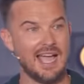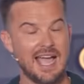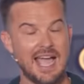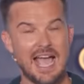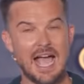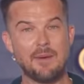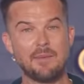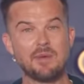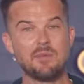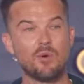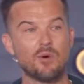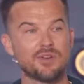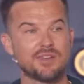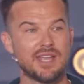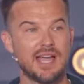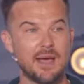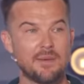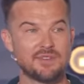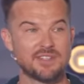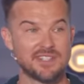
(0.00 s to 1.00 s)
How many more
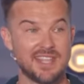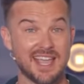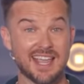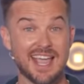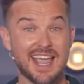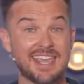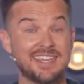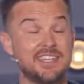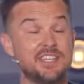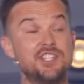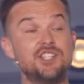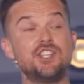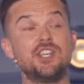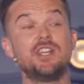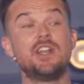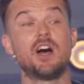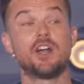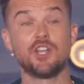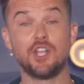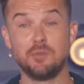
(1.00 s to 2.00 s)
times does that guy get to
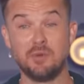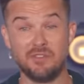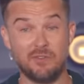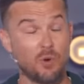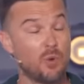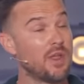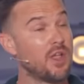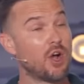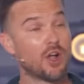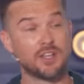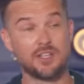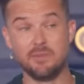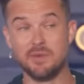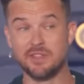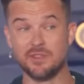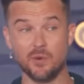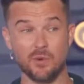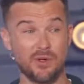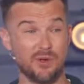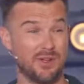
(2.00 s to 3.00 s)
cheat on you before we all get to
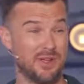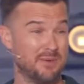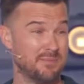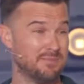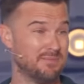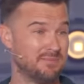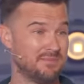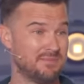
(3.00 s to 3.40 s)
meet the real him?